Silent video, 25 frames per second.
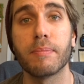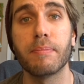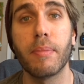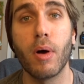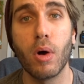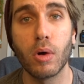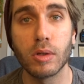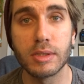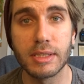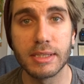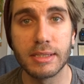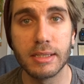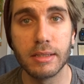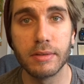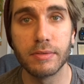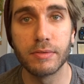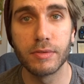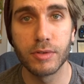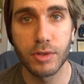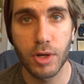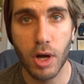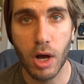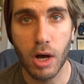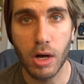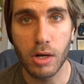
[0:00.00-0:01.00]
positive
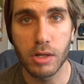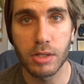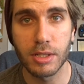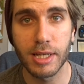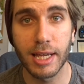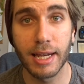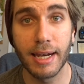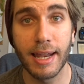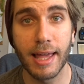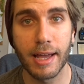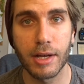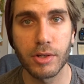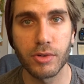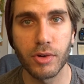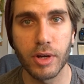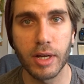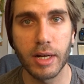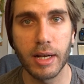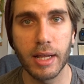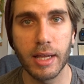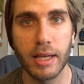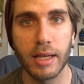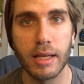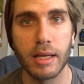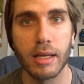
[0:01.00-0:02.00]
charge
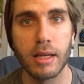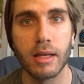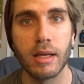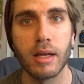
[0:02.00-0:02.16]
electrically.